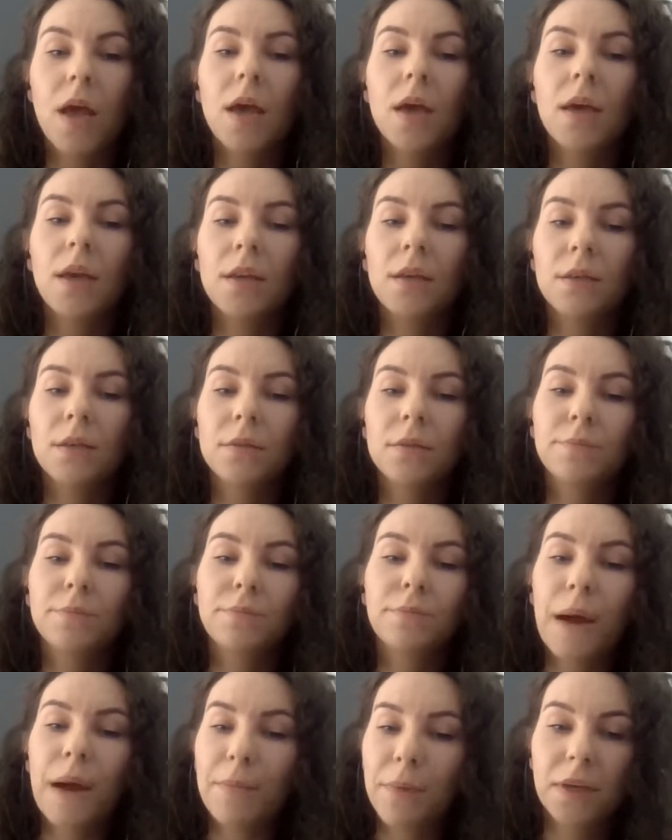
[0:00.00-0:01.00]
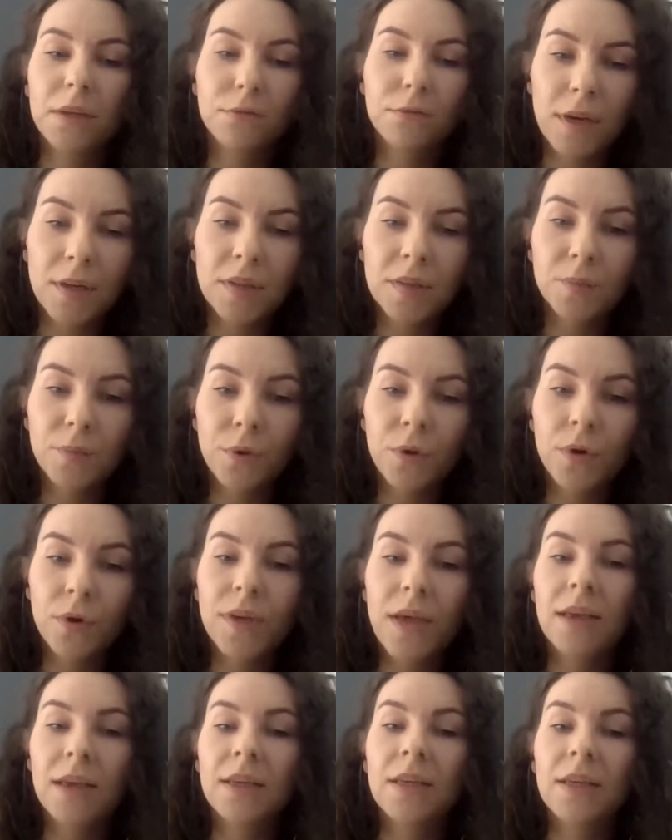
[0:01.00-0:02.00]
in public transport
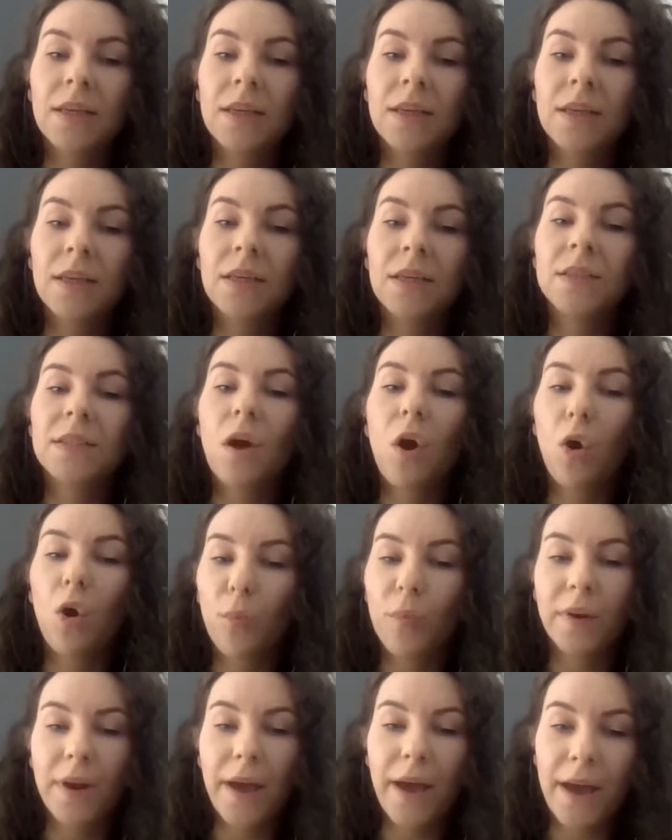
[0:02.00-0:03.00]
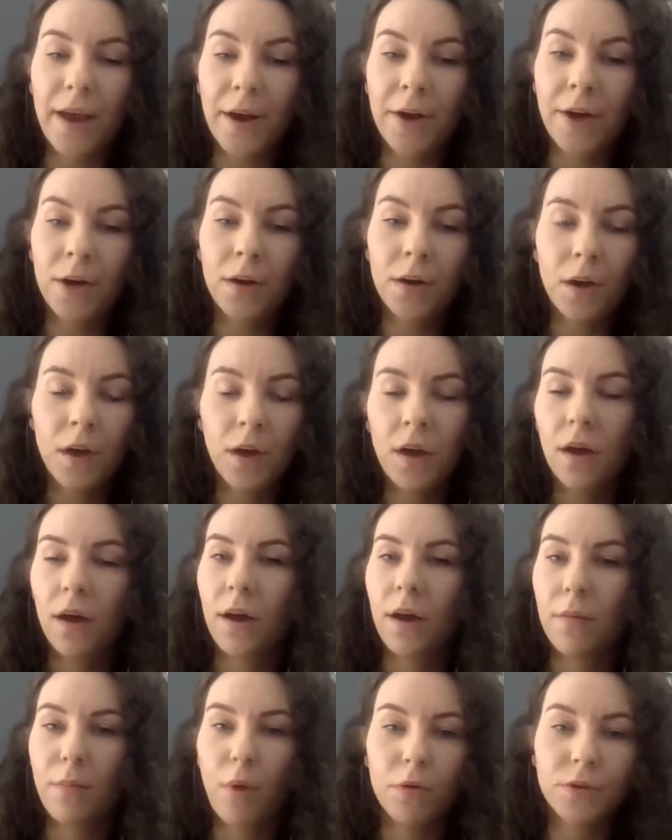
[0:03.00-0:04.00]
and in the open air,
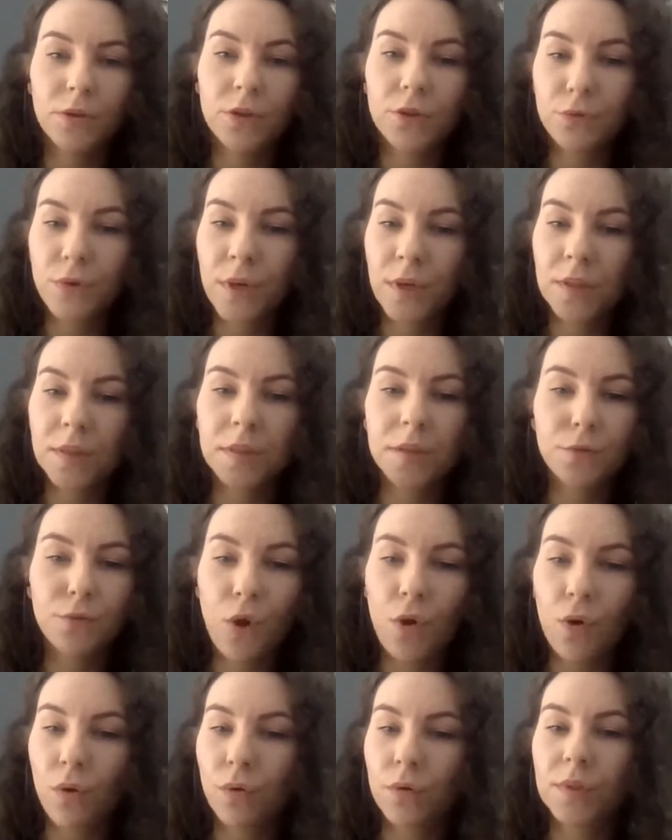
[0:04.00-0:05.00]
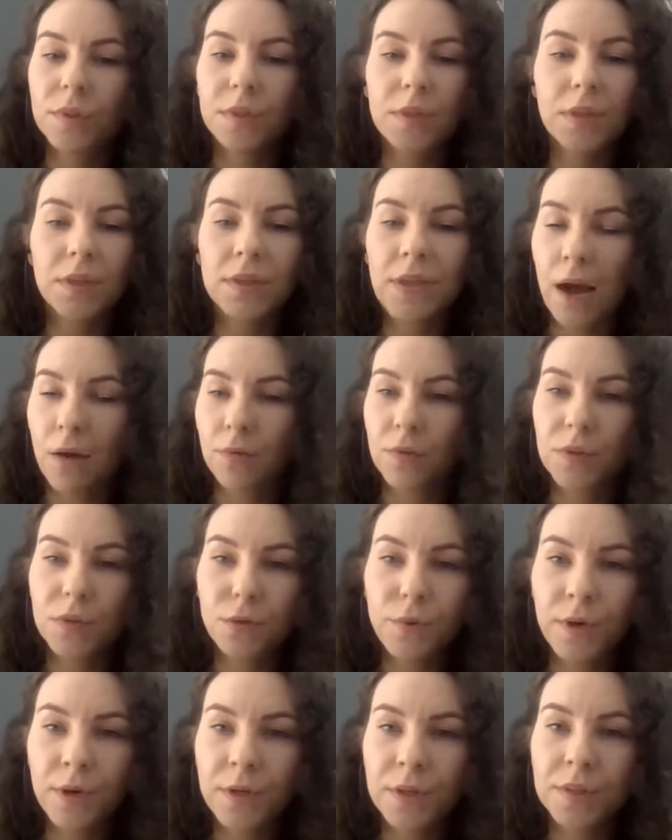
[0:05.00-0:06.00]
on streets, roads, in town
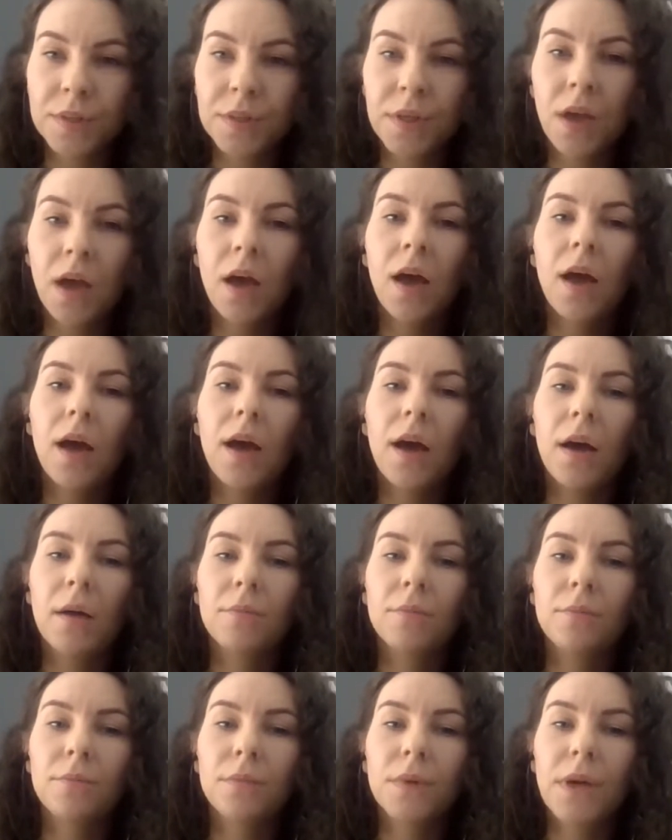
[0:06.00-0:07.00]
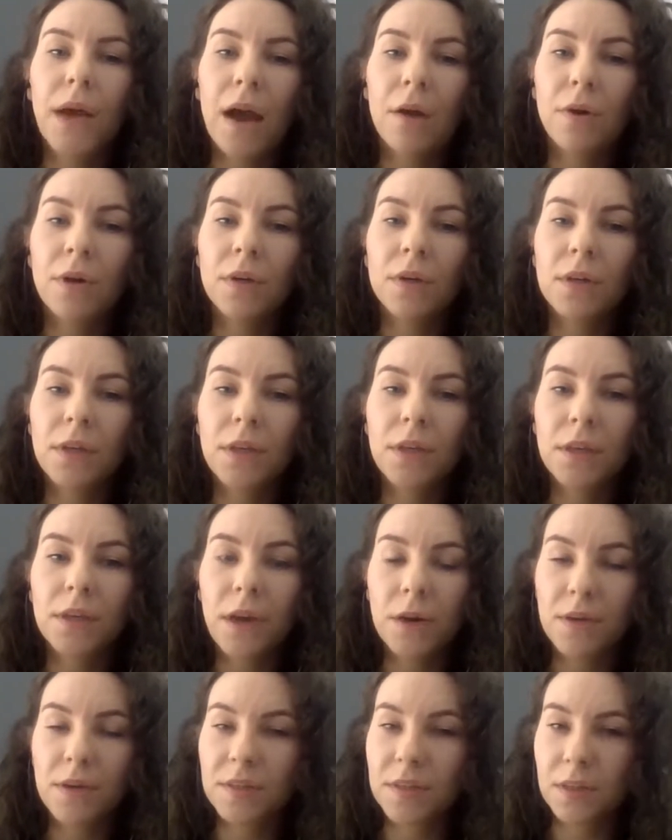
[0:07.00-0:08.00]
squares. Currently,
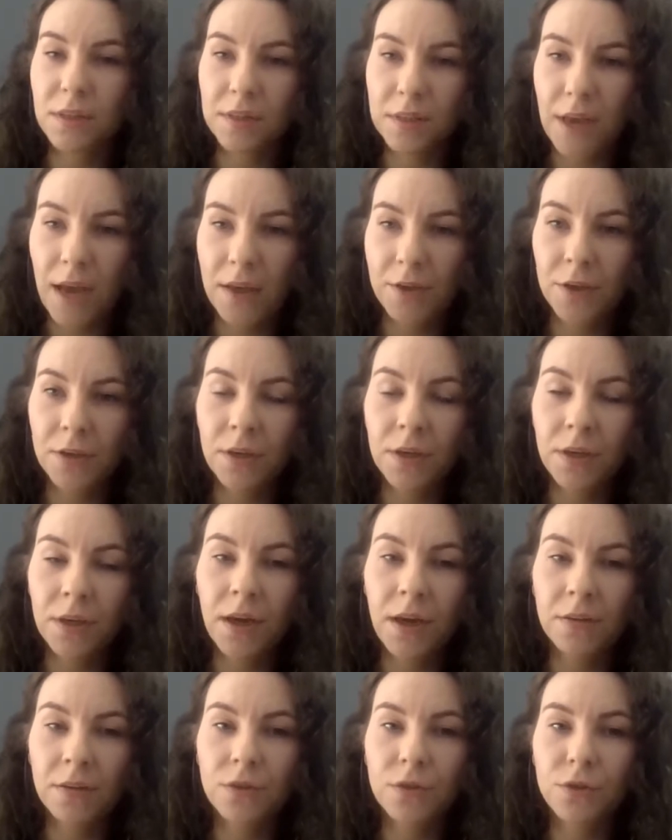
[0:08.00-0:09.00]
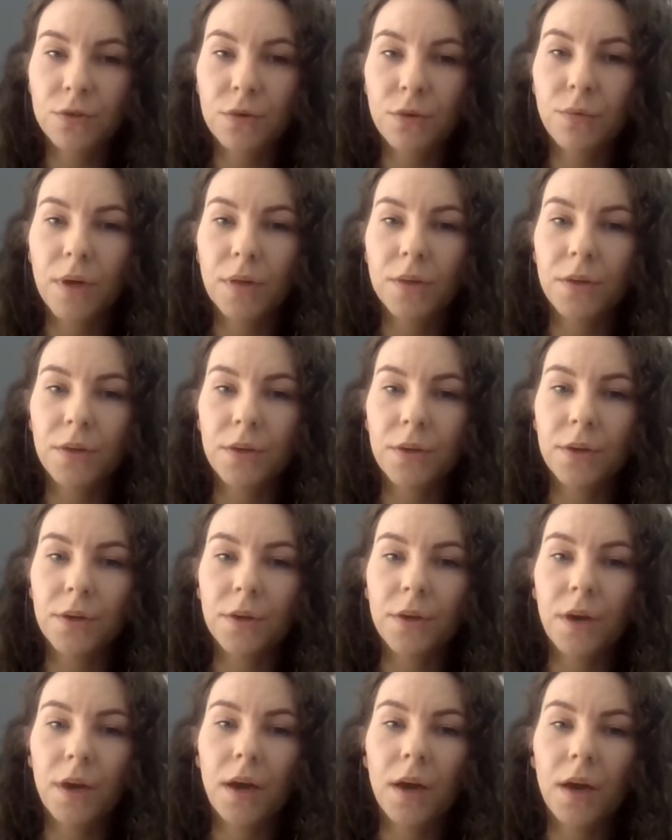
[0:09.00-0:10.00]
there is a discussion in the country whether